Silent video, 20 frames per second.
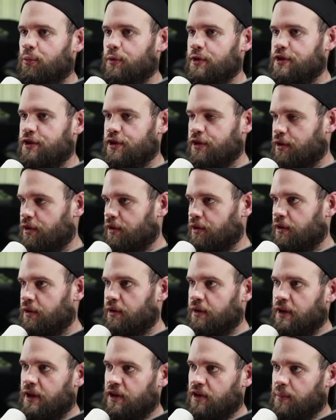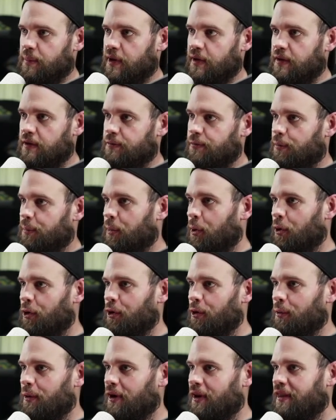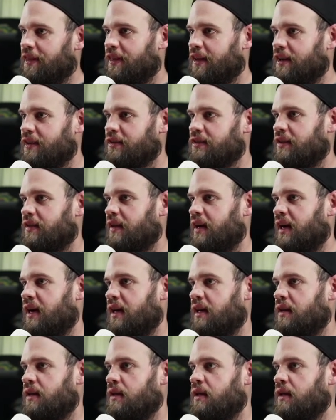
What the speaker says: which you're intimately familiar with, thanks to that.